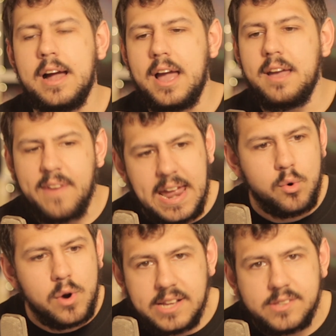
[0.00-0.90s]
If
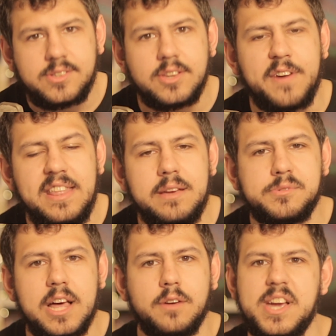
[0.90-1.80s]
anyone needs to defend
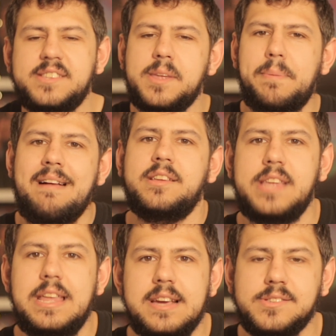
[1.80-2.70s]
themselves, it's the
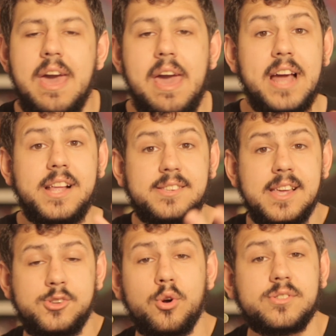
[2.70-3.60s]
Palestinians. And
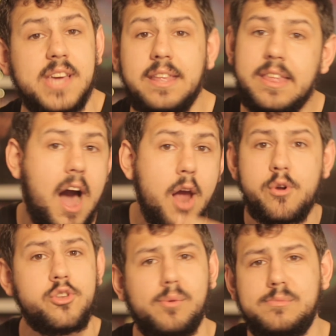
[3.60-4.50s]
since you're saying the
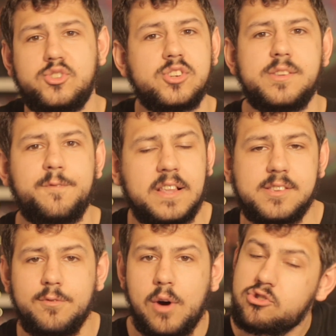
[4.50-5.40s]
Iron Dome is just
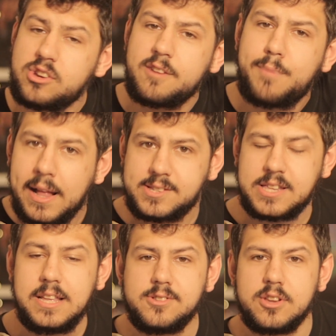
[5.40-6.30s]
defensive, why don't you give
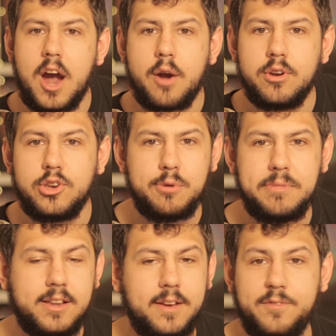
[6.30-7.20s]
Palestinians an Iron Dome
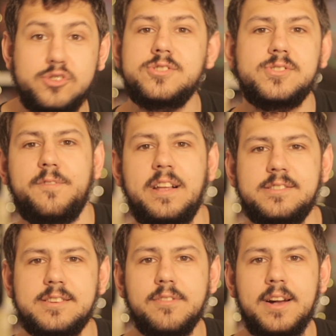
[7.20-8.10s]
then if it's just
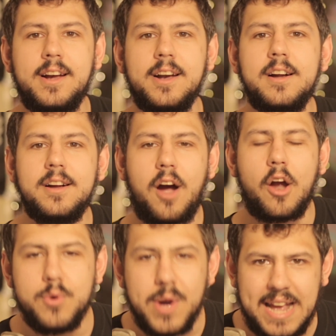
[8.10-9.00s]
defensive? Are
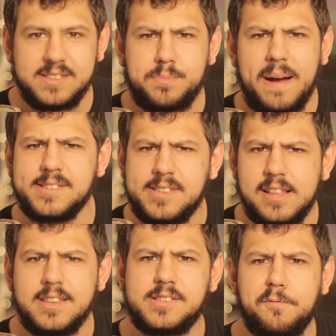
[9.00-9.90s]
you against
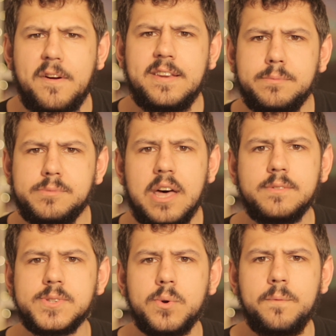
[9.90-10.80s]
Palestinians defending
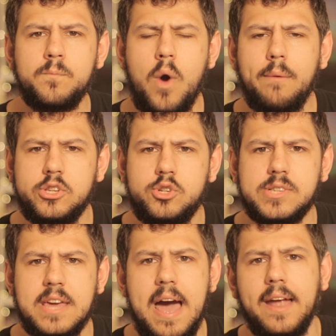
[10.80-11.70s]
themselves? Why would you
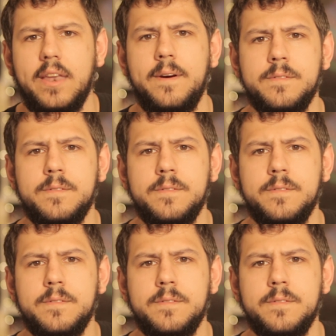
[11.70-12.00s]
say that?